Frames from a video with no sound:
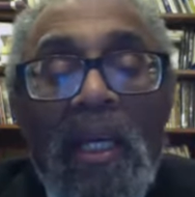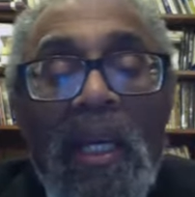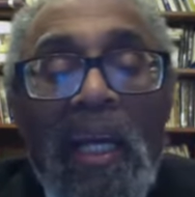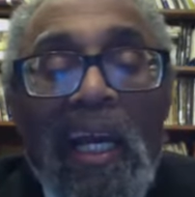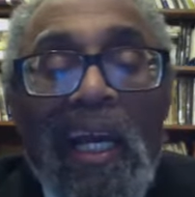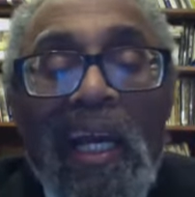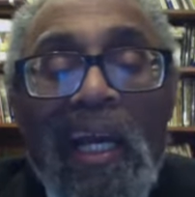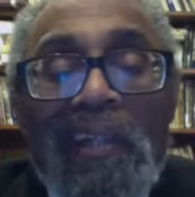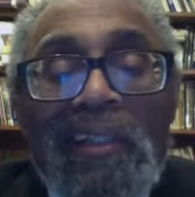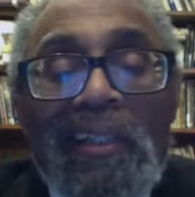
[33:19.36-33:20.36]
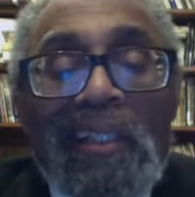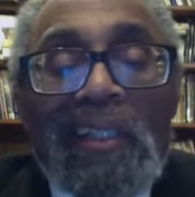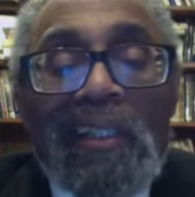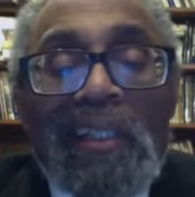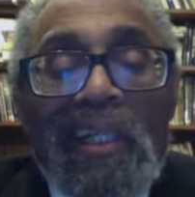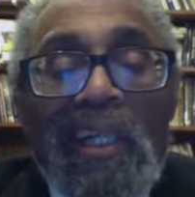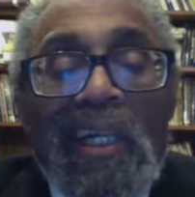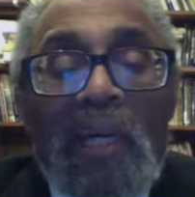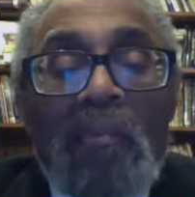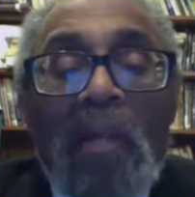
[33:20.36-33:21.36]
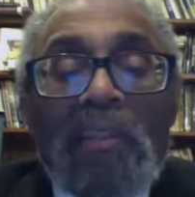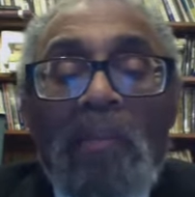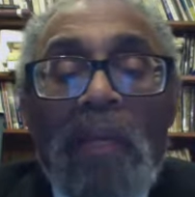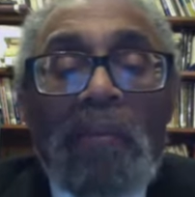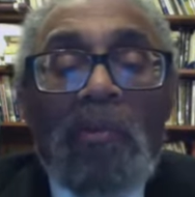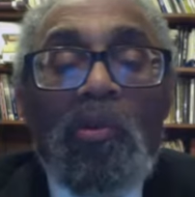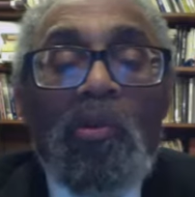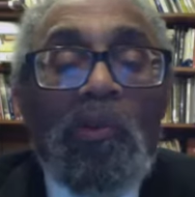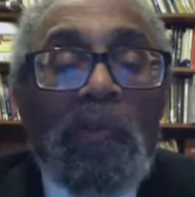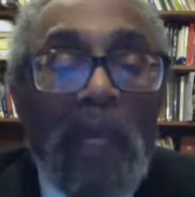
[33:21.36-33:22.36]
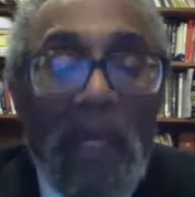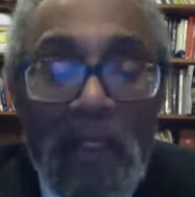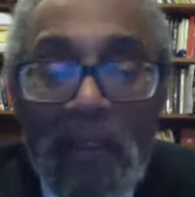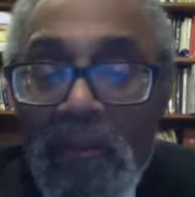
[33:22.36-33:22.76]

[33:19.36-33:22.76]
And among the people who were there,